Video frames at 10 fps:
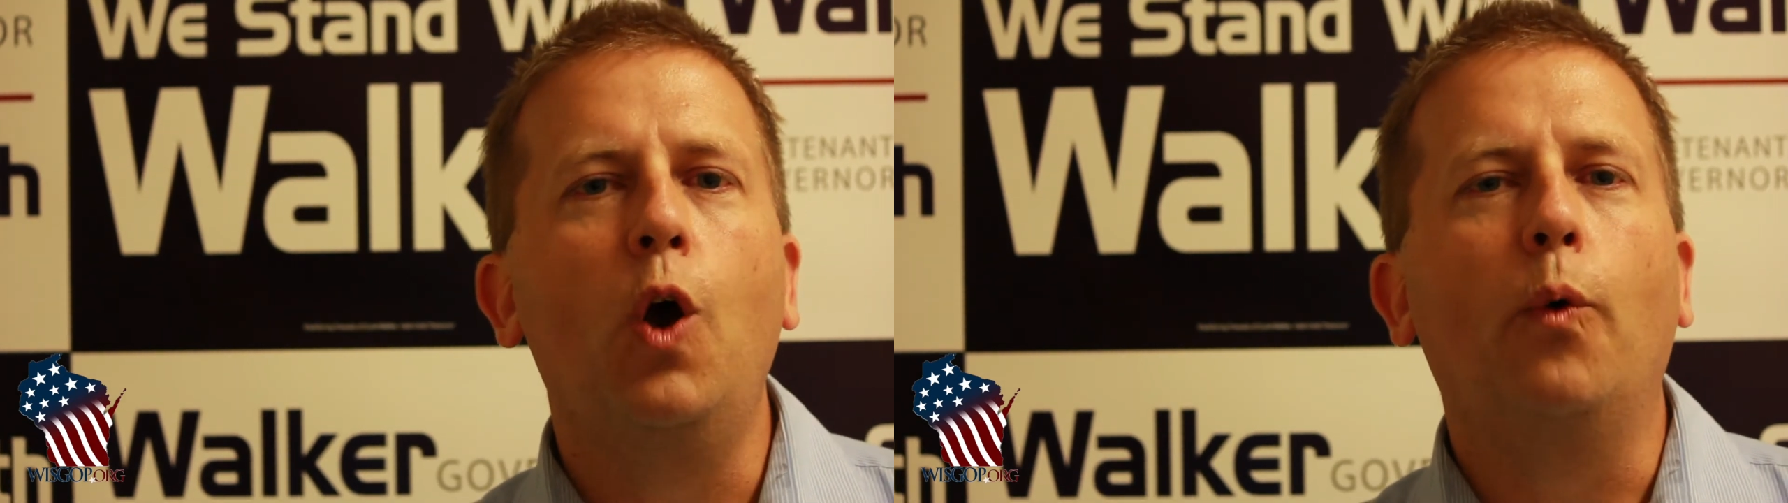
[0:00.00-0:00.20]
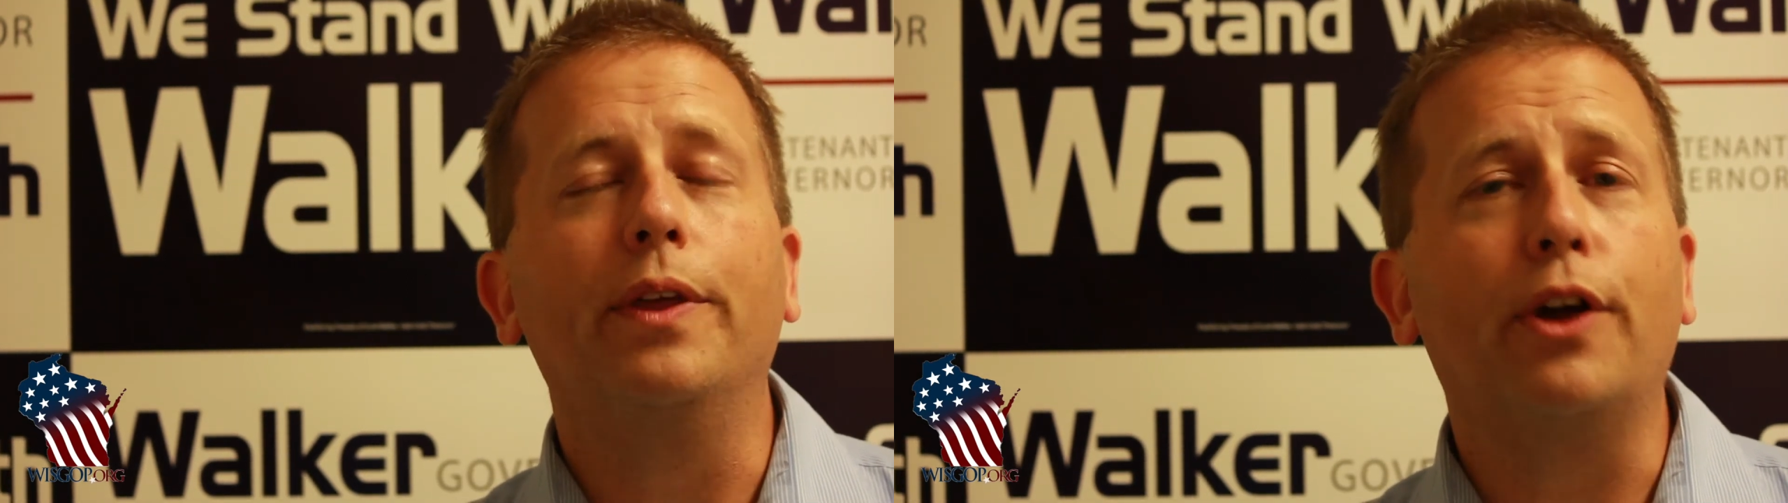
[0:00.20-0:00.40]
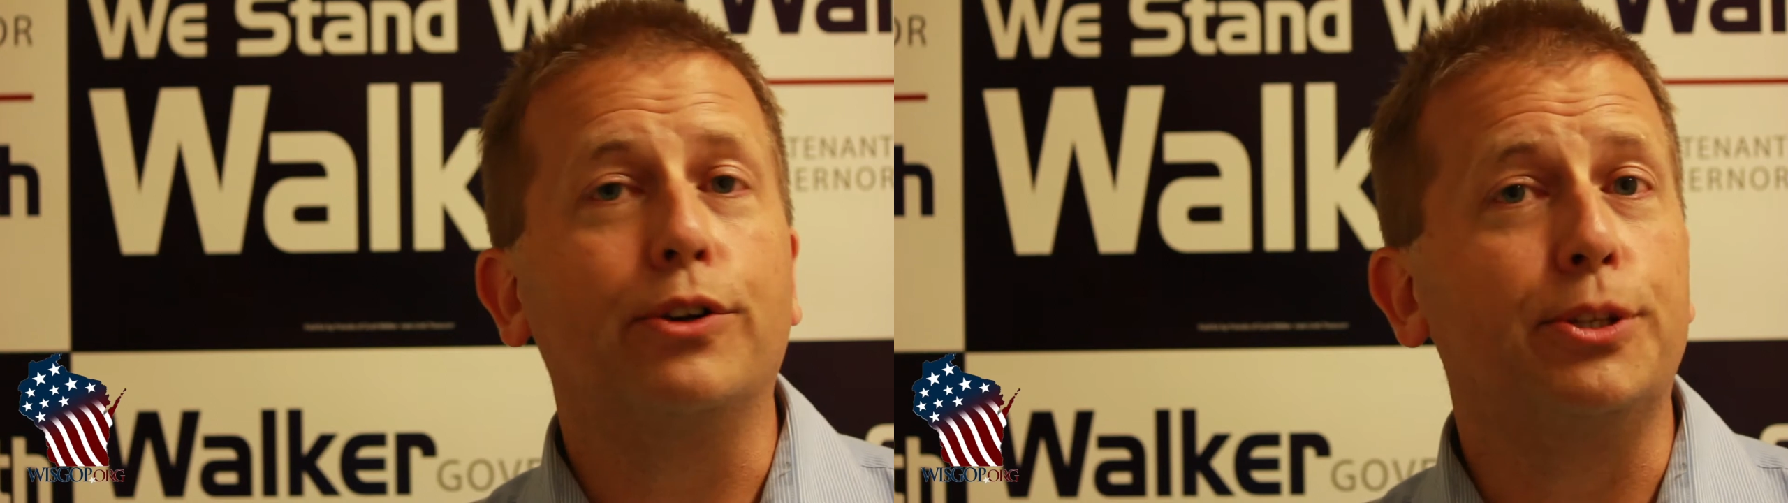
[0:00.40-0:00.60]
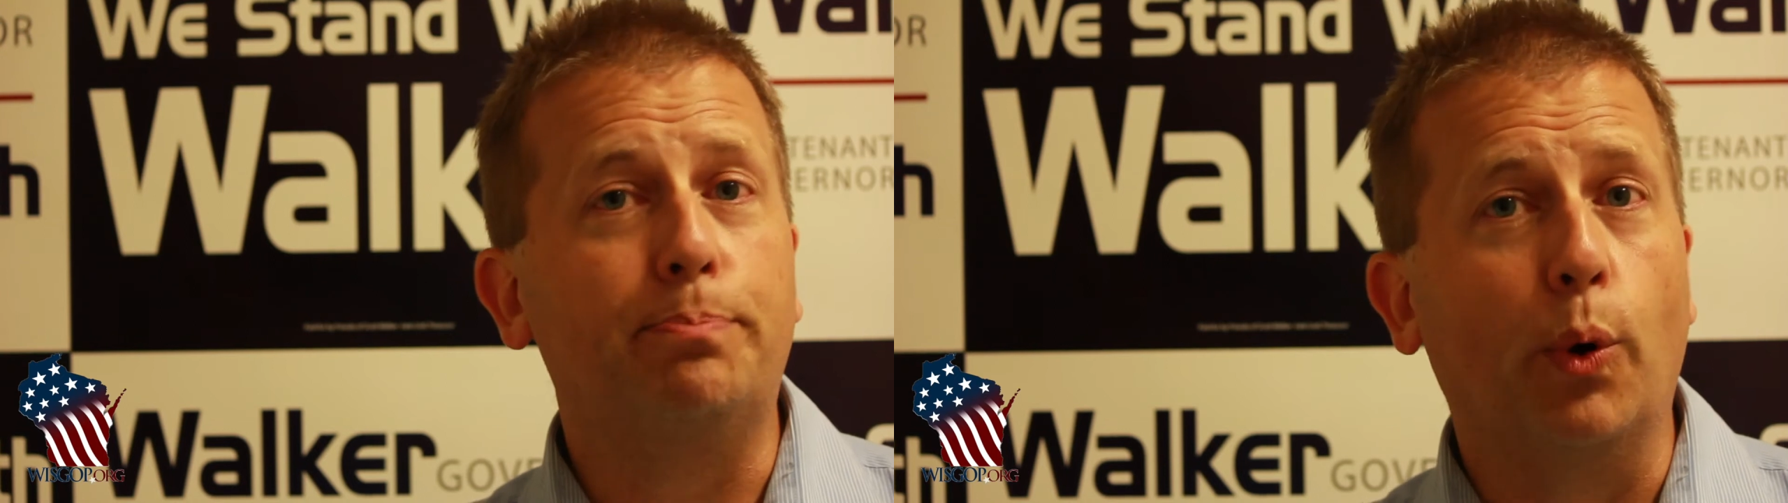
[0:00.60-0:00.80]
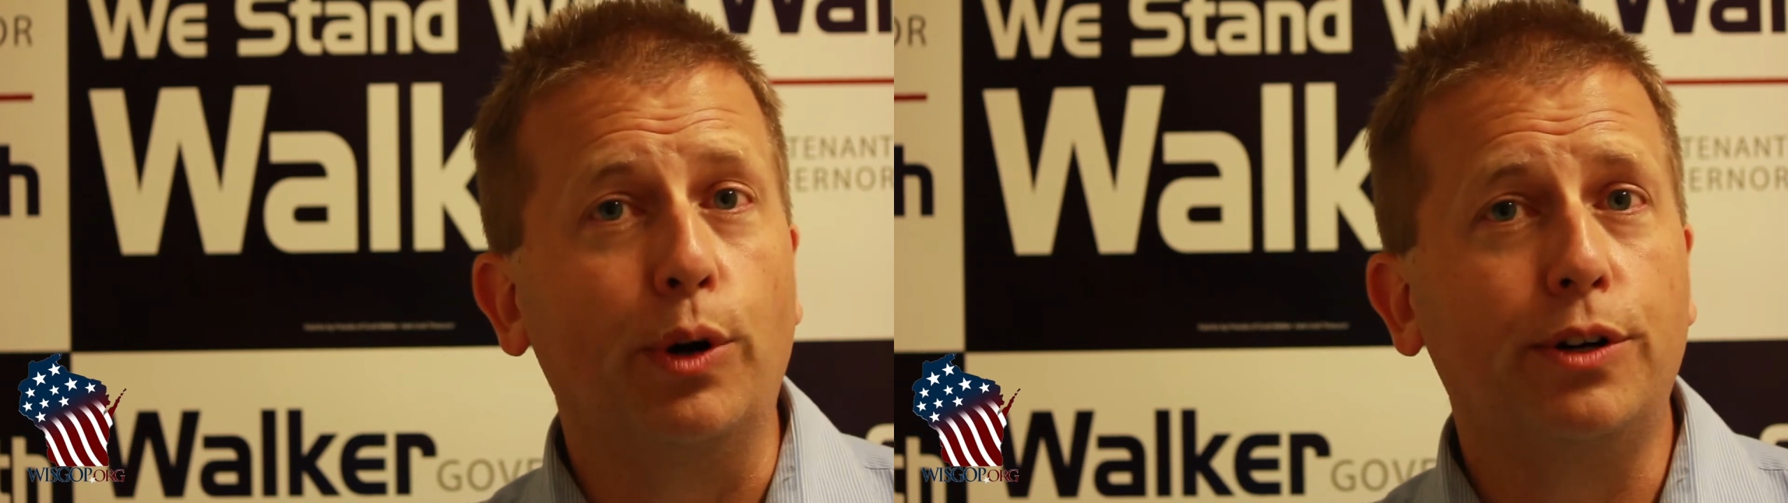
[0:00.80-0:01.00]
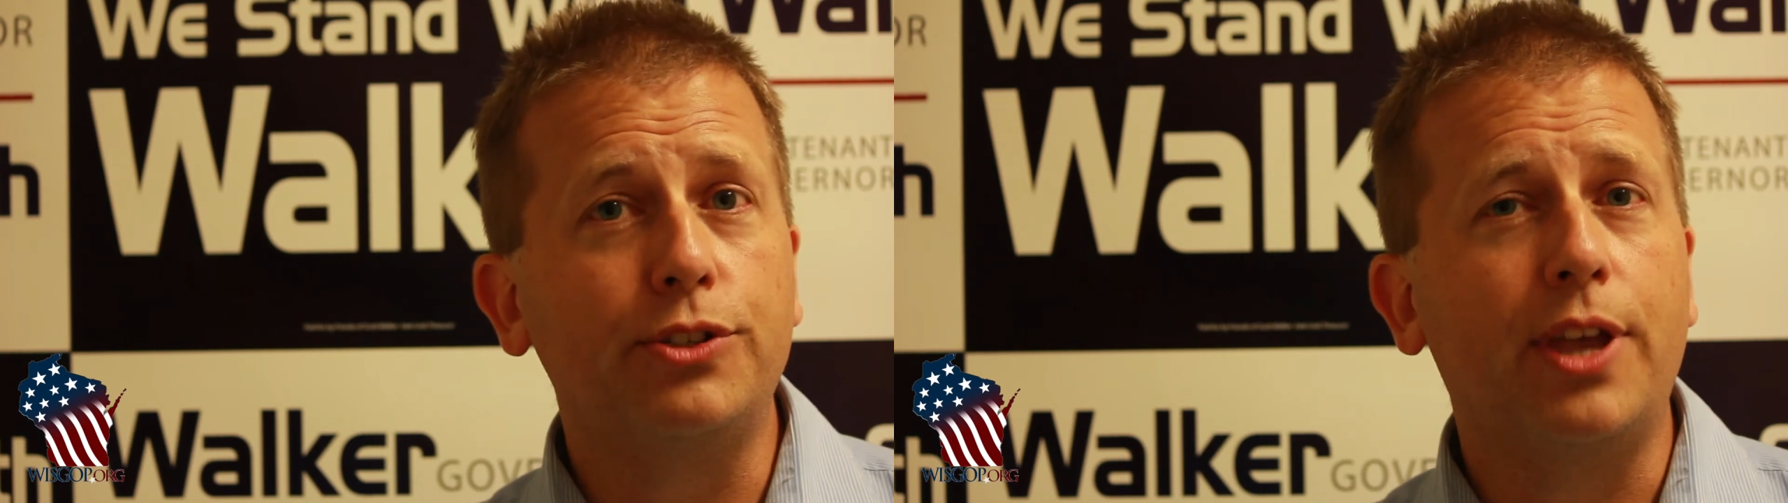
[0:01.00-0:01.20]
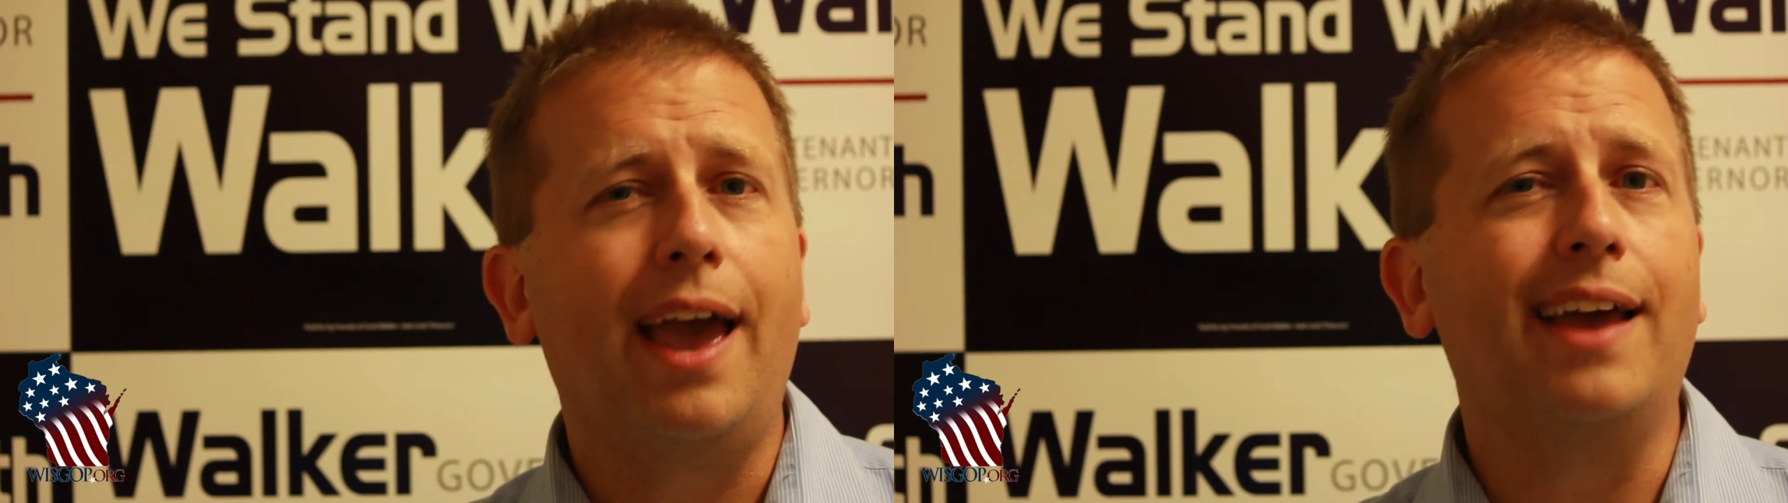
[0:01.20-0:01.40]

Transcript: with our supporters